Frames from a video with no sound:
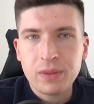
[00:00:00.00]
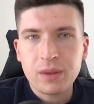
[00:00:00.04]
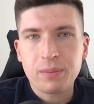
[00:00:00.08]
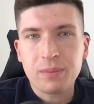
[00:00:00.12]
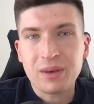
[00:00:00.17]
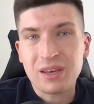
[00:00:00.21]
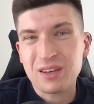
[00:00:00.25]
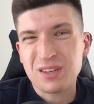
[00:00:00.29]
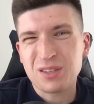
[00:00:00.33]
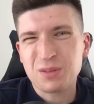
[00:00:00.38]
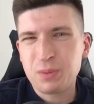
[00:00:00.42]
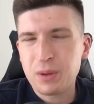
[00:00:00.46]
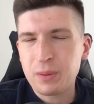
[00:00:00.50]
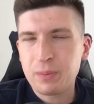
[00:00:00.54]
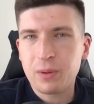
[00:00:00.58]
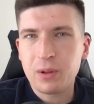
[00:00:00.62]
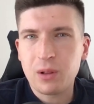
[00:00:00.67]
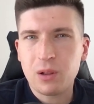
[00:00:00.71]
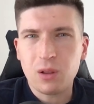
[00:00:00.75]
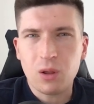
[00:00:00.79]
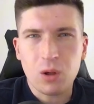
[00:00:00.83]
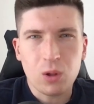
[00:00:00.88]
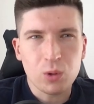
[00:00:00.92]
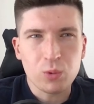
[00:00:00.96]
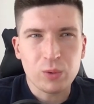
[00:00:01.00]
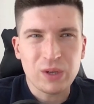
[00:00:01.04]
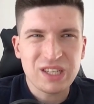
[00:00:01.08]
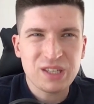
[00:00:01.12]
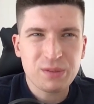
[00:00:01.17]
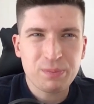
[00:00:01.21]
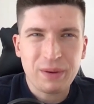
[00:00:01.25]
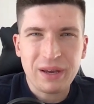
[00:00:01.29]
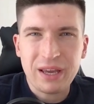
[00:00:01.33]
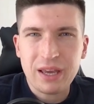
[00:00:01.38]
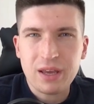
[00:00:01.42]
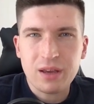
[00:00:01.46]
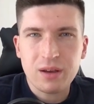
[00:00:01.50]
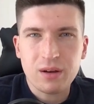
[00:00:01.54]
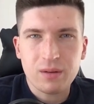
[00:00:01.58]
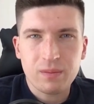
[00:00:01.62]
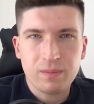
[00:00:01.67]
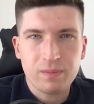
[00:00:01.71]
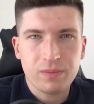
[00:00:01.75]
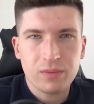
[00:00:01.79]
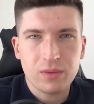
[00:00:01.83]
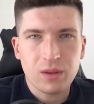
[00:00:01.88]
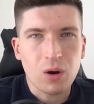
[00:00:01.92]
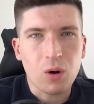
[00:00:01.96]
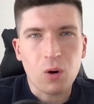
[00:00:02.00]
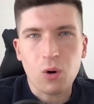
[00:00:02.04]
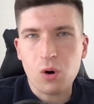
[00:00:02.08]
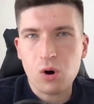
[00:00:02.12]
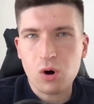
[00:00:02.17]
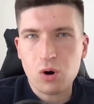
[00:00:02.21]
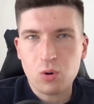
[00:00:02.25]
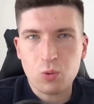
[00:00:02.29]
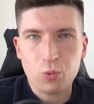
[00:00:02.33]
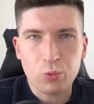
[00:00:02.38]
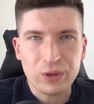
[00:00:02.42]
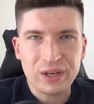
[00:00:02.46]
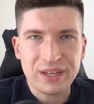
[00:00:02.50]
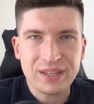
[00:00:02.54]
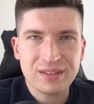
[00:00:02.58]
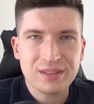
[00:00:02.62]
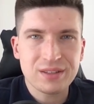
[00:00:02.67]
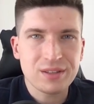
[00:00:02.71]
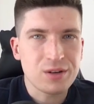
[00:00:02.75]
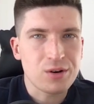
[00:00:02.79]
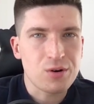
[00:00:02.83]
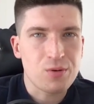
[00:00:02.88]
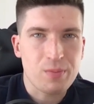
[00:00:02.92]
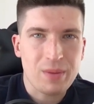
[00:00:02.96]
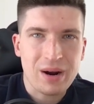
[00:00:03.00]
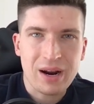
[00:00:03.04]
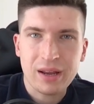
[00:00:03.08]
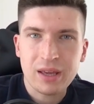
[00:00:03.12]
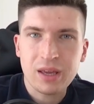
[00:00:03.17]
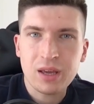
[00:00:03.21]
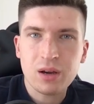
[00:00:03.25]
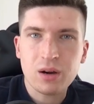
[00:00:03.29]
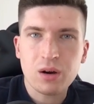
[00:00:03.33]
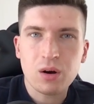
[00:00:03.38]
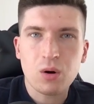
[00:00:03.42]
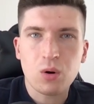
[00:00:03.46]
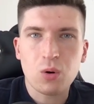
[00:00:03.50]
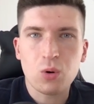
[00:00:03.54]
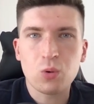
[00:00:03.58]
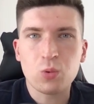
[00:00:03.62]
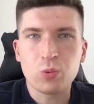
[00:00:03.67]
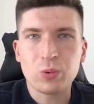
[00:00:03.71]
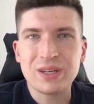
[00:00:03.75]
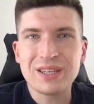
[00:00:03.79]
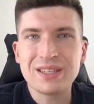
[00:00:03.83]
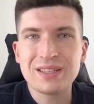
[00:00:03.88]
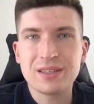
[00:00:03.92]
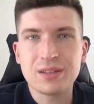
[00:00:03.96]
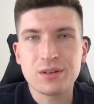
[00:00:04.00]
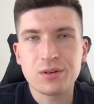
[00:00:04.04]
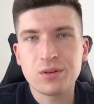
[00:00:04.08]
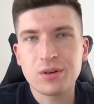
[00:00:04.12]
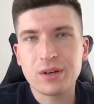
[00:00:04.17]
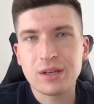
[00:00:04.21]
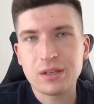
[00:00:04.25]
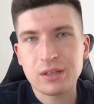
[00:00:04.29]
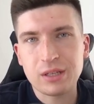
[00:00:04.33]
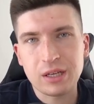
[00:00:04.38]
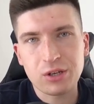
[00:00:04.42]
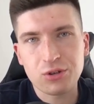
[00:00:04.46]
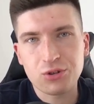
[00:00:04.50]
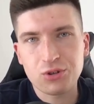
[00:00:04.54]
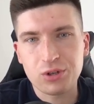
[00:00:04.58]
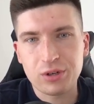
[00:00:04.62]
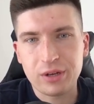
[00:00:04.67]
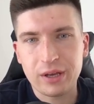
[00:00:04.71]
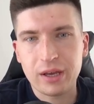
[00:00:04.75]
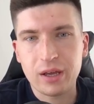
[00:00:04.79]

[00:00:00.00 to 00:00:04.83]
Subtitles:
because people always pay or with their money or with their attention.